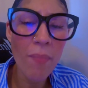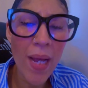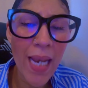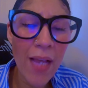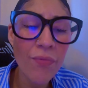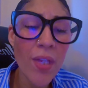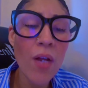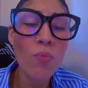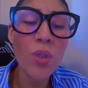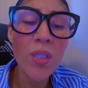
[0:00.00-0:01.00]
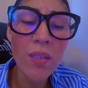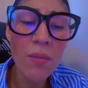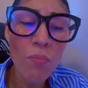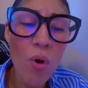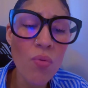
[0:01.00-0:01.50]
of my life that I will
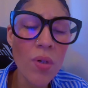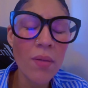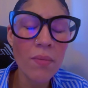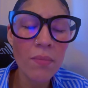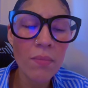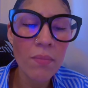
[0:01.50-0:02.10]
smoke